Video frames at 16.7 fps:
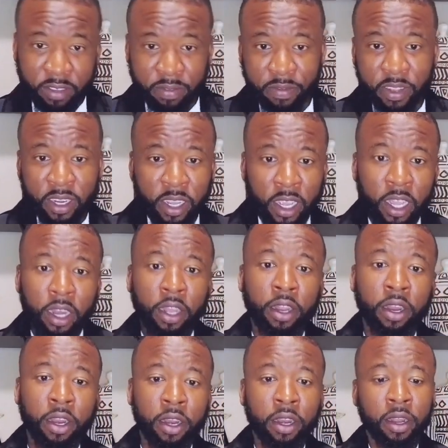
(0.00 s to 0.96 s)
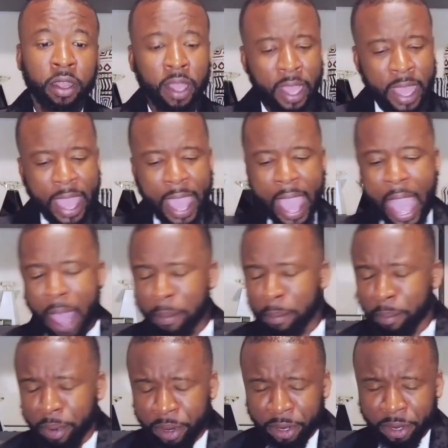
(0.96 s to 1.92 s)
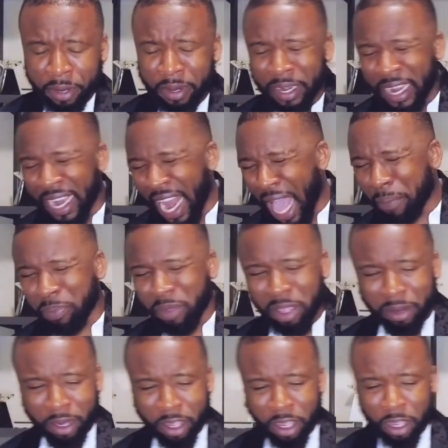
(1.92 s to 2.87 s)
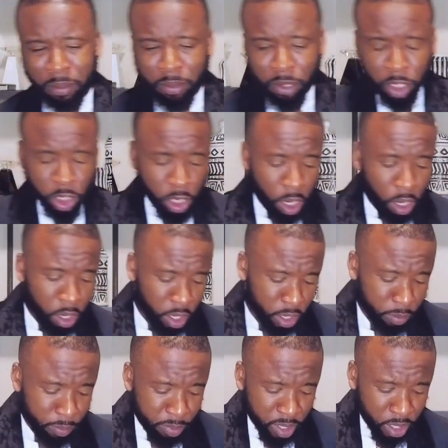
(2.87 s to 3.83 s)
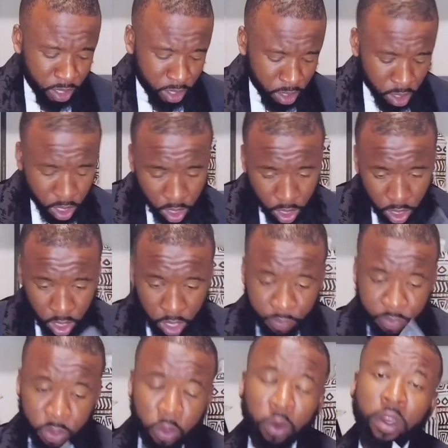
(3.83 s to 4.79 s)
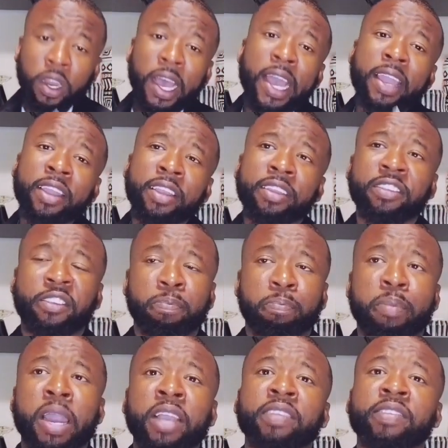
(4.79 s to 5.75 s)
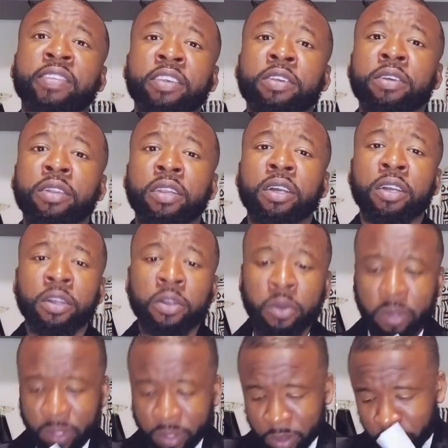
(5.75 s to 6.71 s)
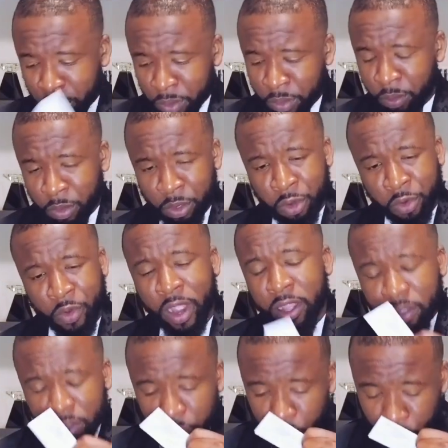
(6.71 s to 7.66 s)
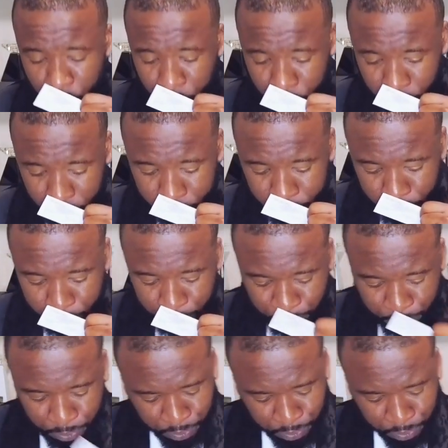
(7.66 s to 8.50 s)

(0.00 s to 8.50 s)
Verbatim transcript: It is vanilla, amber, labdanum, tonka bean. If you like spicy cologne, Grand Soir.